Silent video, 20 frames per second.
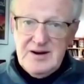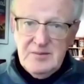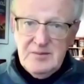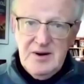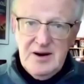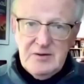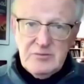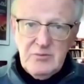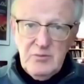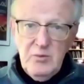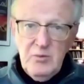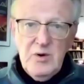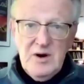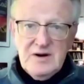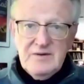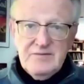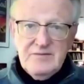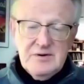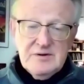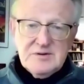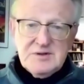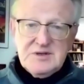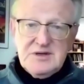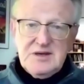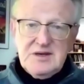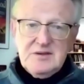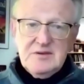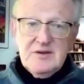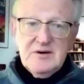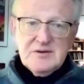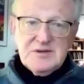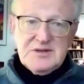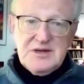about one of those those